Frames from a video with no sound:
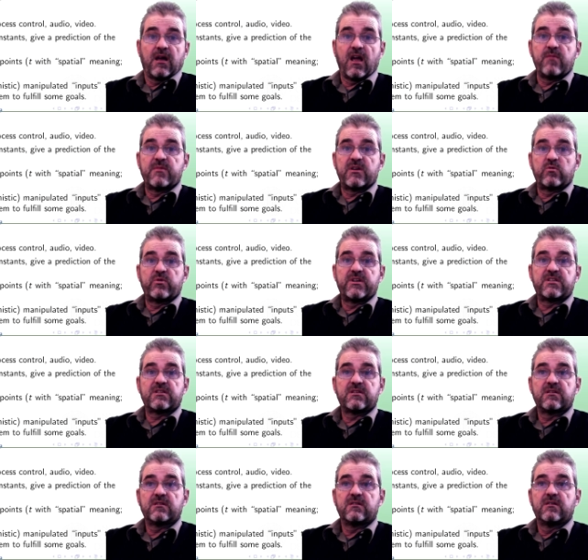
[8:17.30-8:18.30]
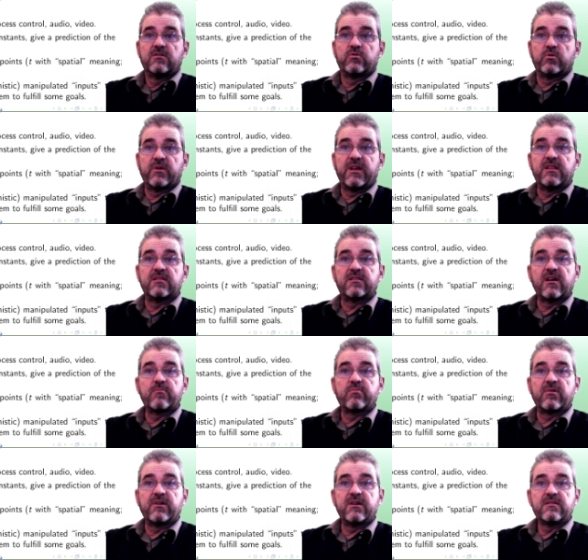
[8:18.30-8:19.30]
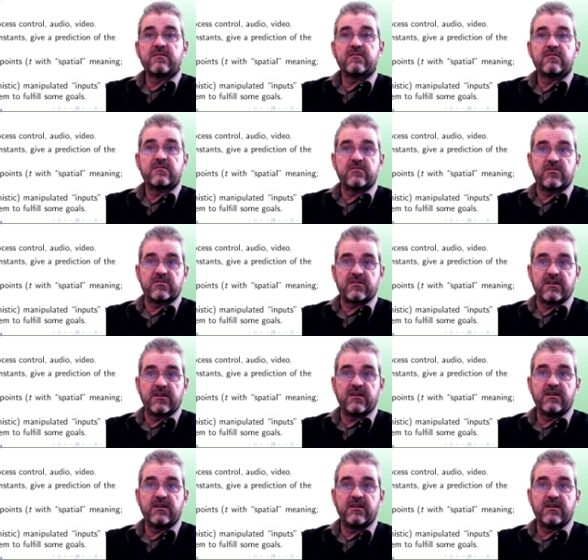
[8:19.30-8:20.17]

I may wish to interpolate, just like